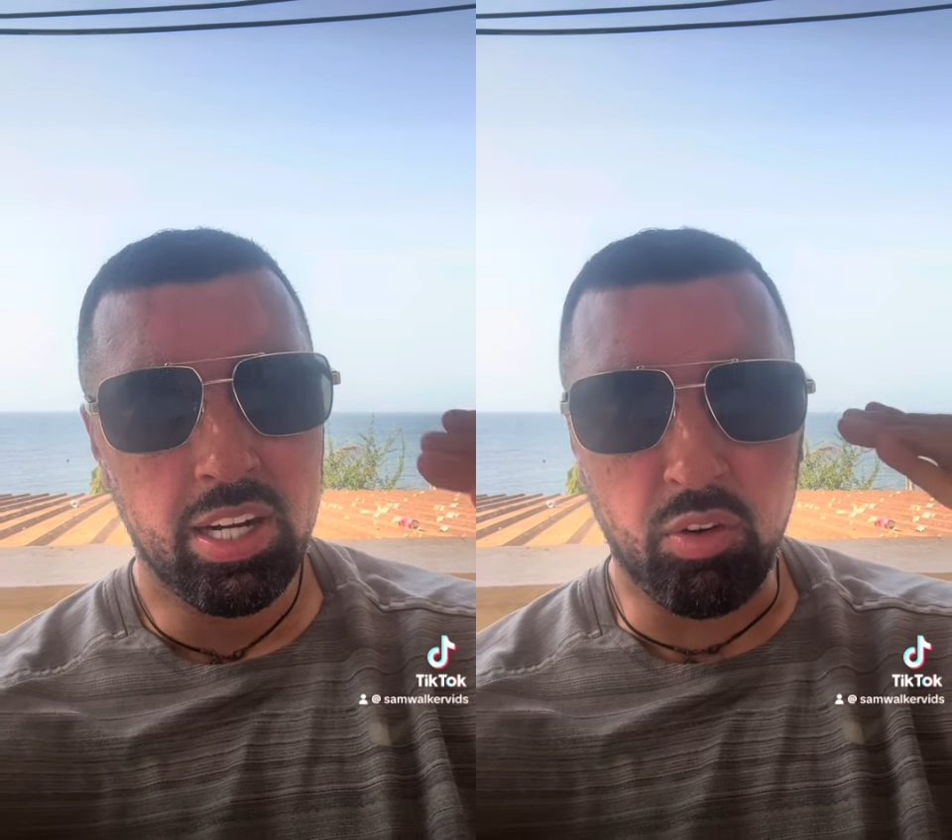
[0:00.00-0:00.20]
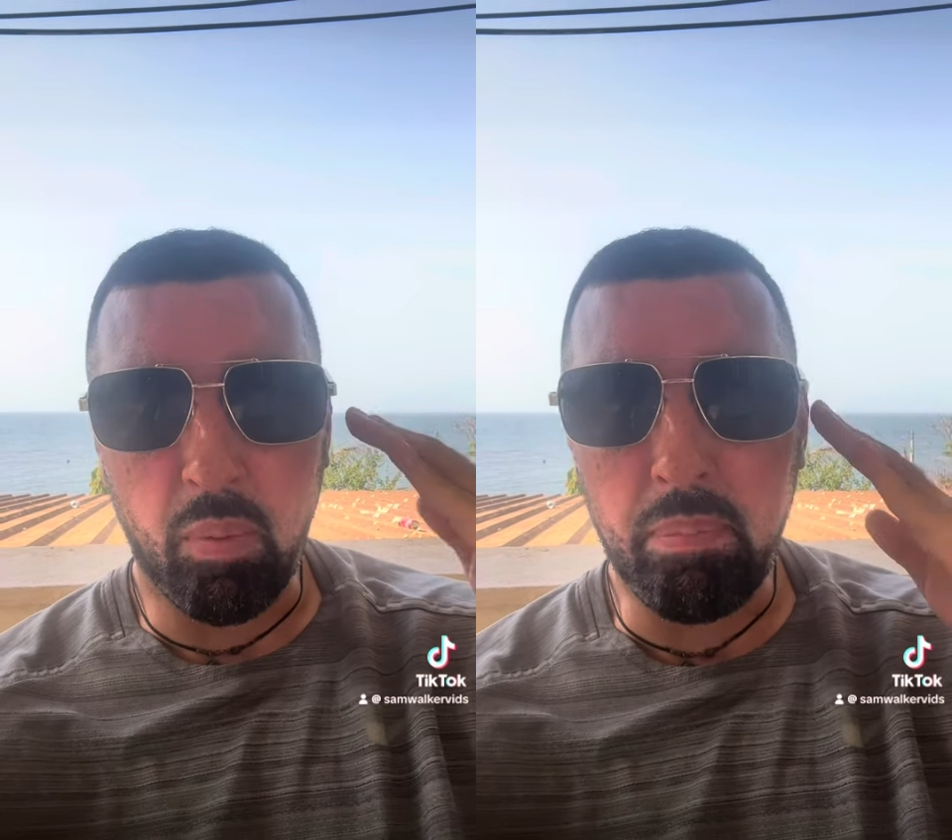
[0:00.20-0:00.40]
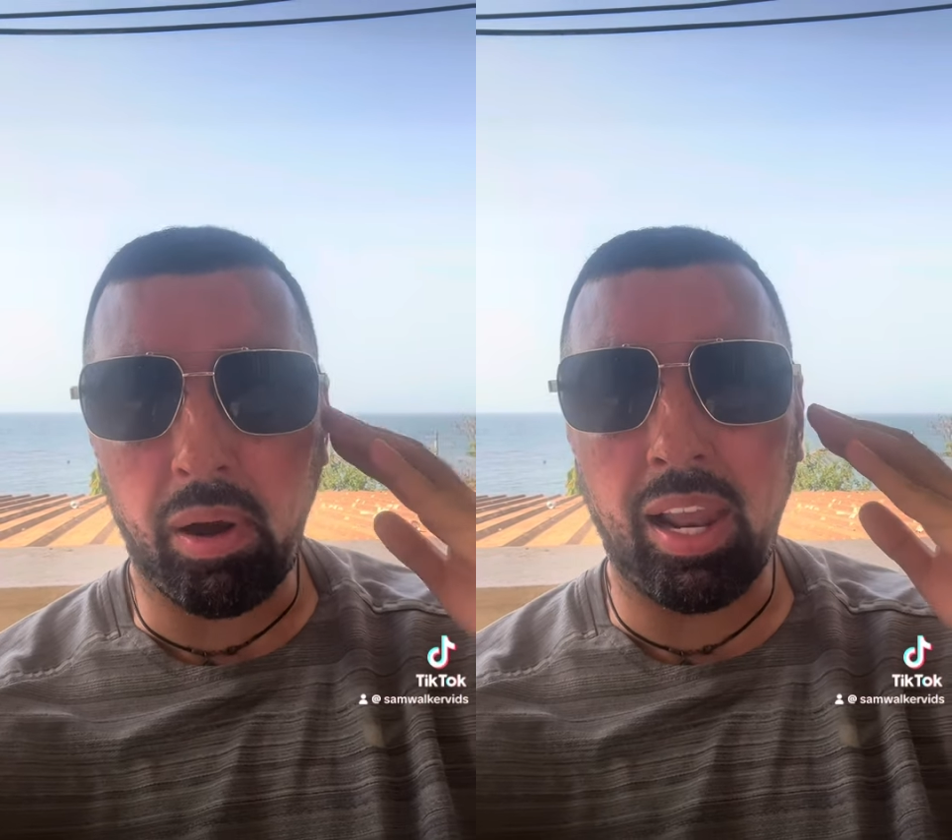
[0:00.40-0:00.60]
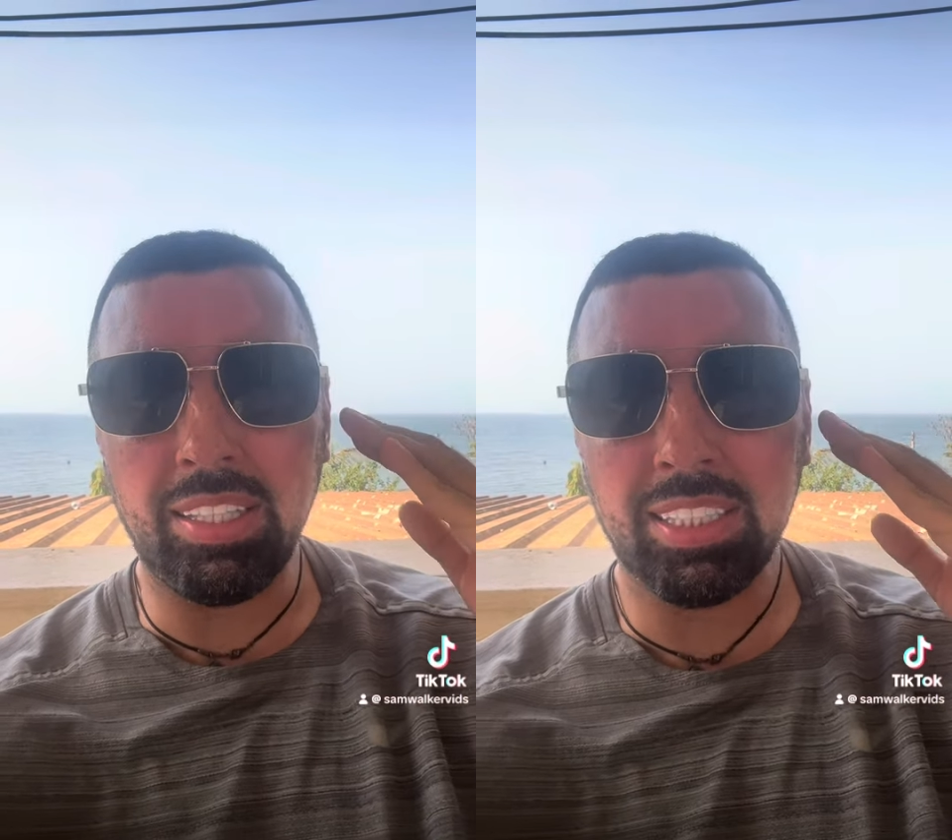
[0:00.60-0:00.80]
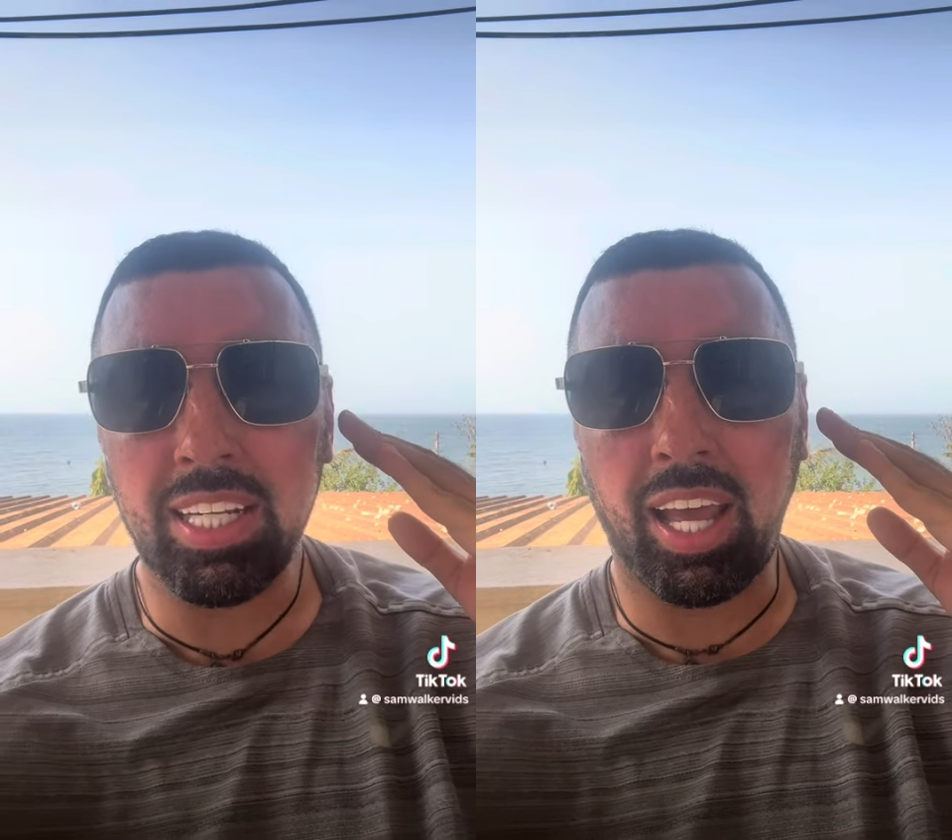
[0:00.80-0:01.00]
they've got
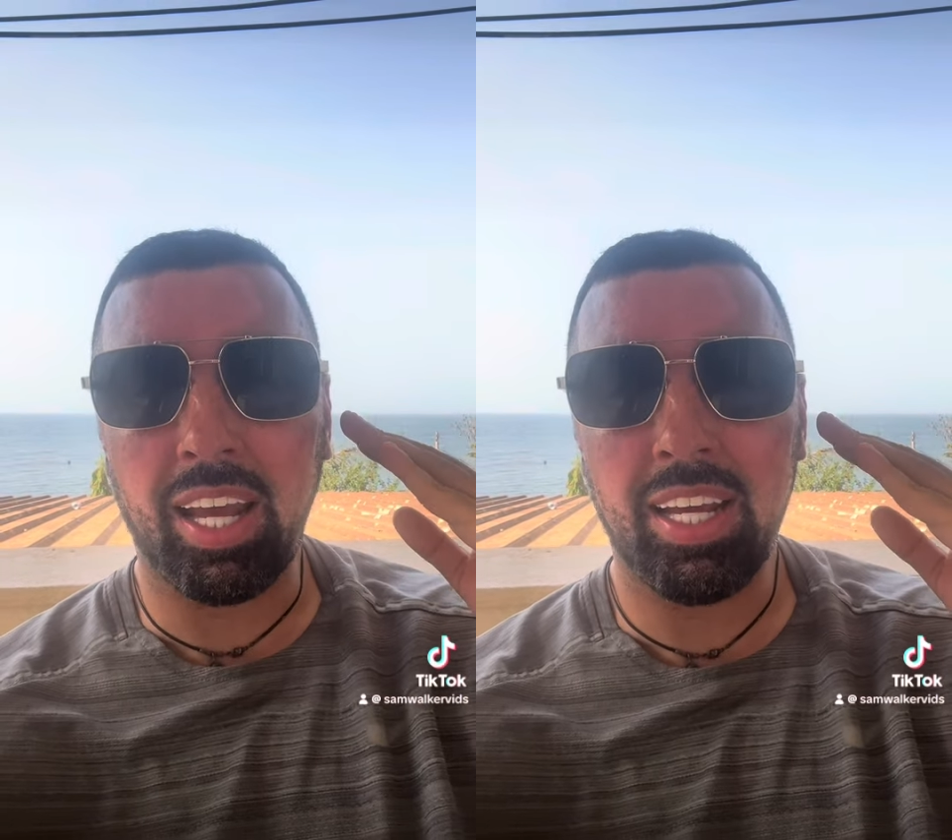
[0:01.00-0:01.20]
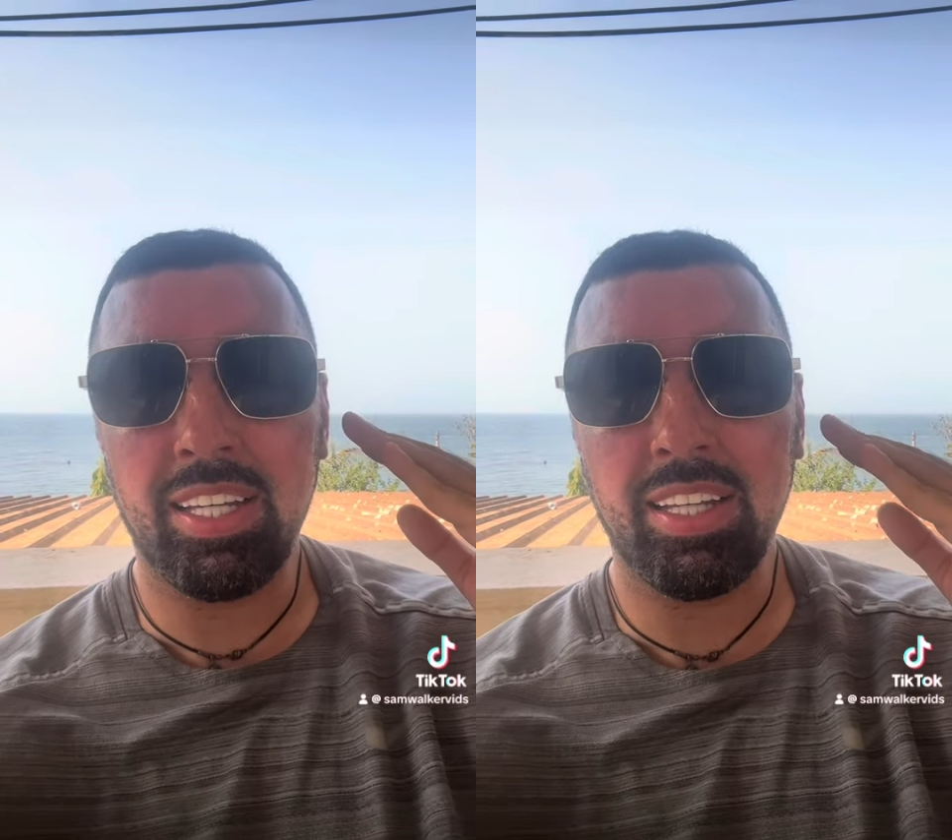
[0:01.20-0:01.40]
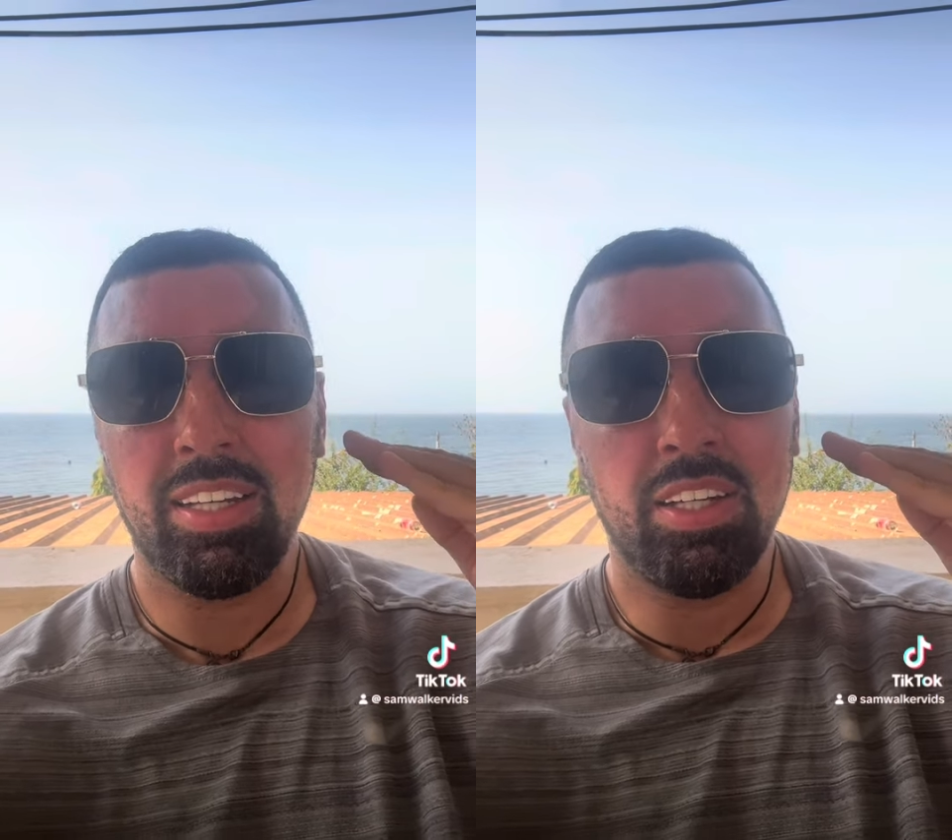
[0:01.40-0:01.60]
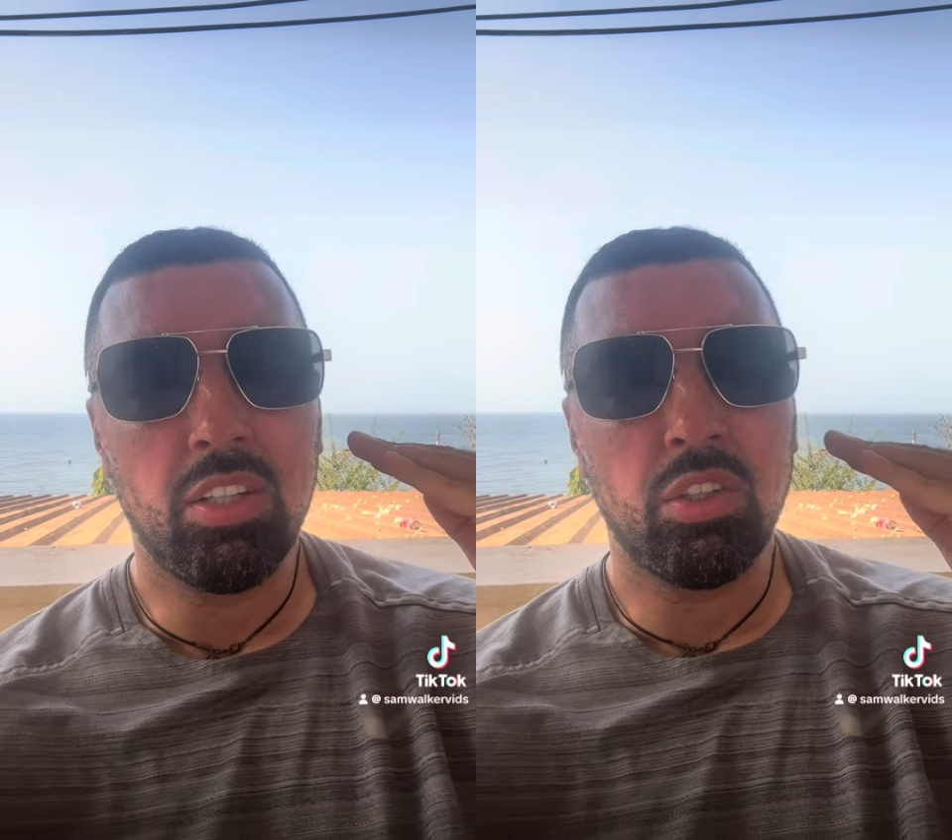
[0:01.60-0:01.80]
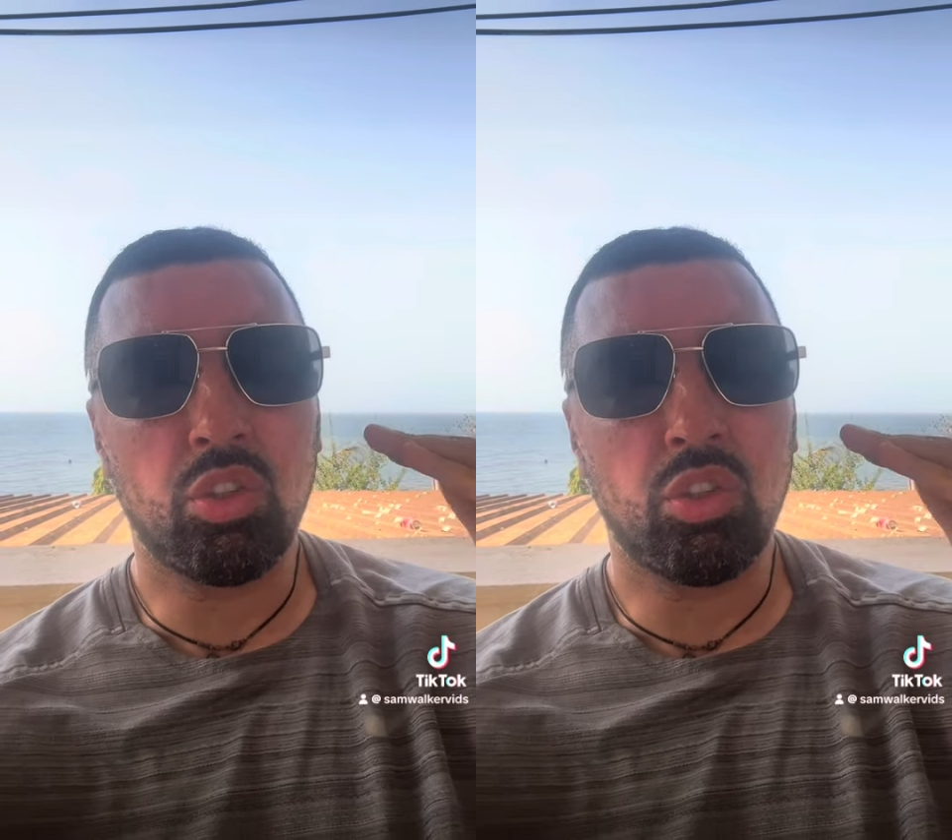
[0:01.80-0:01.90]
plans in their head,